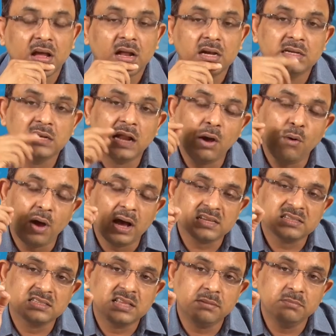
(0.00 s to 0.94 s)
Now
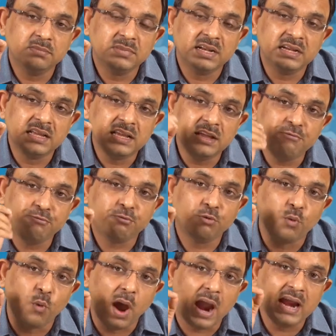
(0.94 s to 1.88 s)
ask them that if
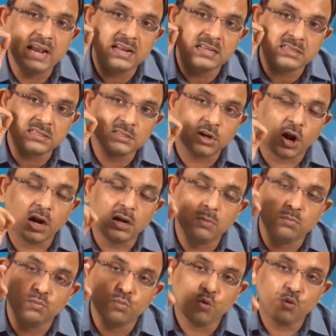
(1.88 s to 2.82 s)
coin is
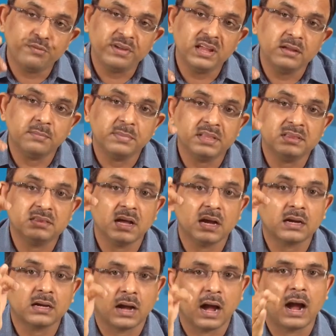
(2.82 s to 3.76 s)
not moving with
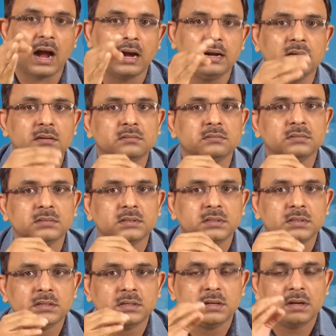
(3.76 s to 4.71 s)
the card,
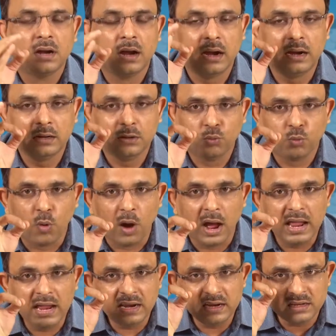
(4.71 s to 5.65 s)
and
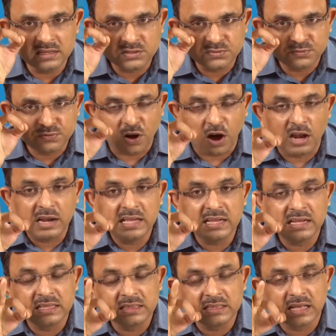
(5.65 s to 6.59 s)
coin is falling
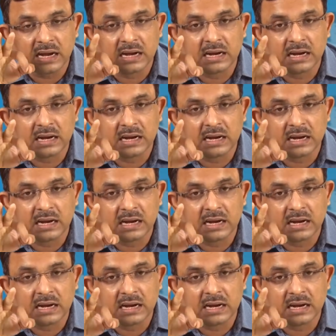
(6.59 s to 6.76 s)
in the